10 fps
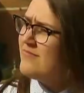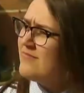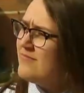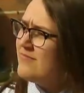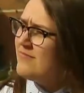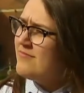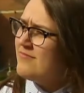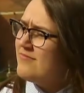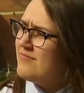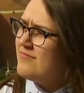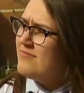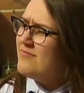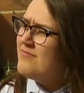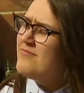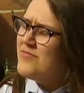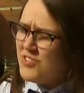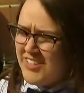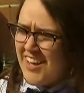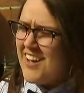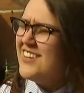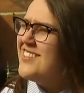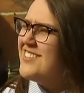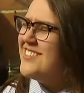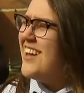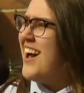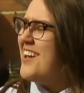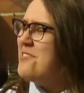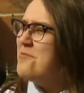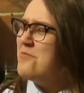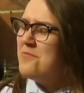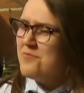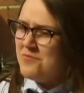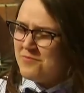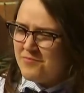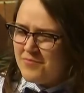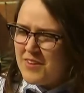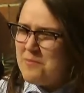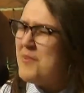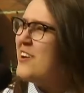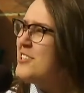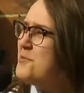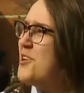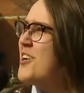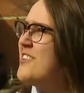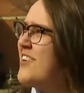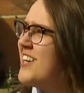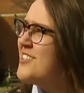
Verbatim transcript: completely white. Yeah, because I'm embarrassed to be talking about